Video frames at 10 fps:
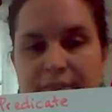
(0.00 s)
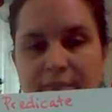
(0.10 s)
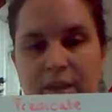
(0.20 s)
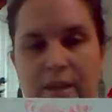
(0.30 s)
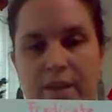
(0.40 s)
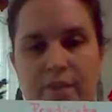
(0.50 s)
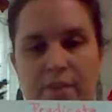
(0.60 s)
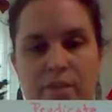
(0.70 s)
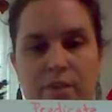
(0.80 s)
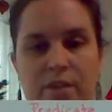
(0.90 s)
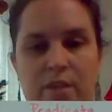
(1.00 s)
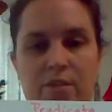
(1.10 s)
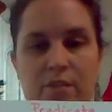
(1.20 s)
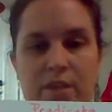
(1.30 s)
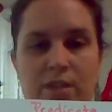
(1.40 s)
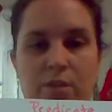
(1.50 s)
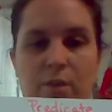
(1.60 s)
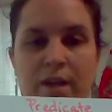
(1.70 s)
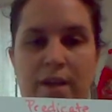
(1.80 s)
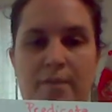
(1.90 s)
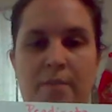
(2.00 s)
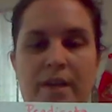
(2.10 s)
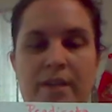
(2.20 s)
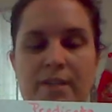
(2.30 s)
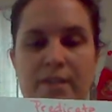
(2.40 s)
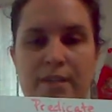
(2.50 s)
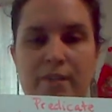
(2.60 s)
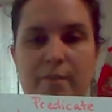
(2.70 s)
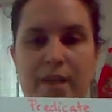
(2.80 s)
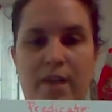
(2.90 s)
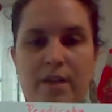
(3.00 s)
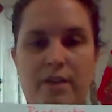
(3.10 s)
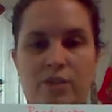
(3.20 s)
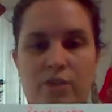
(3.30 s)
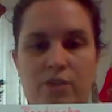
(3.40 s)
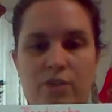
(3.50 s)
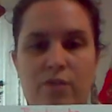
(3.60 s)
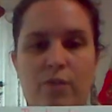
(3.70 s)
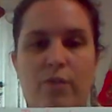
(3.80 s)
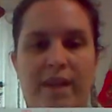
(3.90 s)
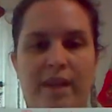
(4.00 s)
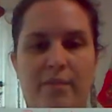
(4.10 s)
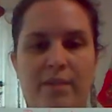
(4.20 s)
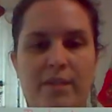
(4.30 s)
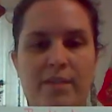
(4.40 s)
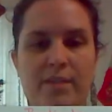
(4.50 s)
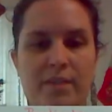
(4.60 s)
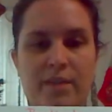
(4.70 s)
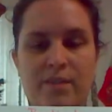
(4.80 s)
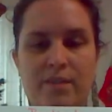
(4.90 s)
Okay, so it could do either one, but it still belongs to ran because it tells